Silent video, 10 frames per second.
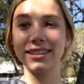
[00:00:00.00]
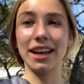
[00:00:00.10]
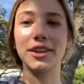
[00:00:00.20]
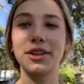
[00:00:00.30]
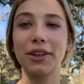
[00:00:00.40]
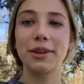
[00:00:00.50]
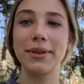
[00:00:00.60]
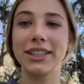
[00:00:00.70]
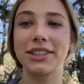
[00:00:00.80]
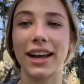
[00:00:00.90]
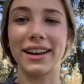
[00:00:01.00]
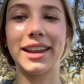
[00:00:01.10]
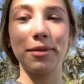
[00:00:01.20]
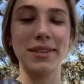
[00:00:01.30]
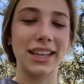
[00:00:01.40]
I look a little bit
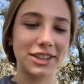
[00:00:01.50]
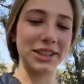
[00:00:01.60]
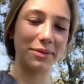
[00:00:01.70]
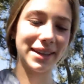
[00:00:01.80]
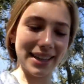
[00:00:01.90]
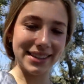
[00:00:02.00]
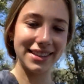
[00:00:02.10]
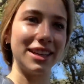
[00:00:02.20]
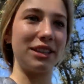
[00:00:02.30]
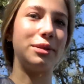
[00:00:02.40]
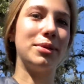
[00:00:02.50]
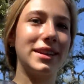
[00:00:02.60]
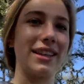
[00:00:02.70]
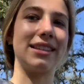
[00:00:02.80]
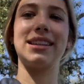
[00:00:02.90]
shiny, but that's just because she put
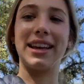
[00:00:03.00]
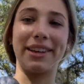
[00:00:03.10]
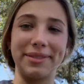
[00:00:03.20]
this like